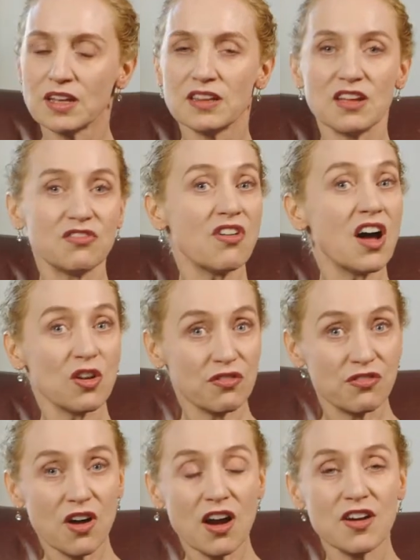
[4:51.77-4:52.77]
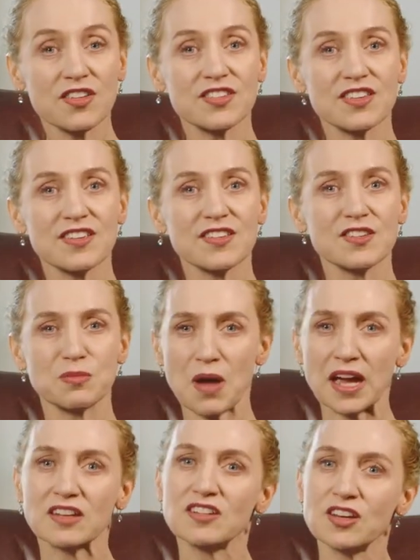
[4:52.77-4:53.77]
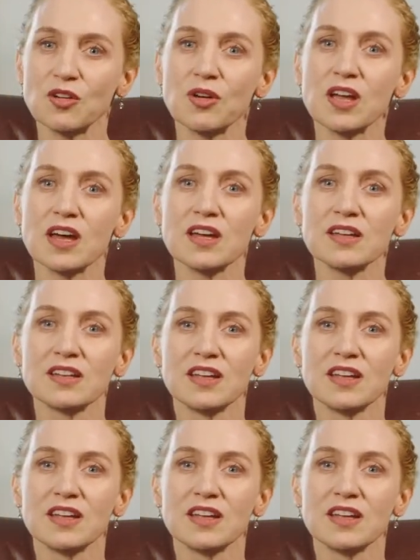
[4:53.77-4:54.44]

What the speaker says: They fight off viruses, bacteria,